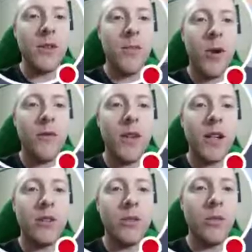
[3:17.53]

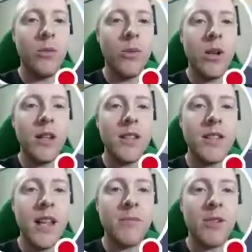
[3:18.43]
perfect, or what. This
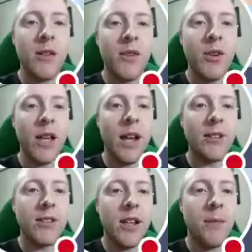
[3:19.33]
game's not very loud.
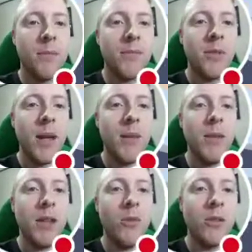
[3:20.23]
It's got some
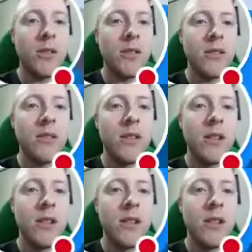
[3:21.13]
ambient noises.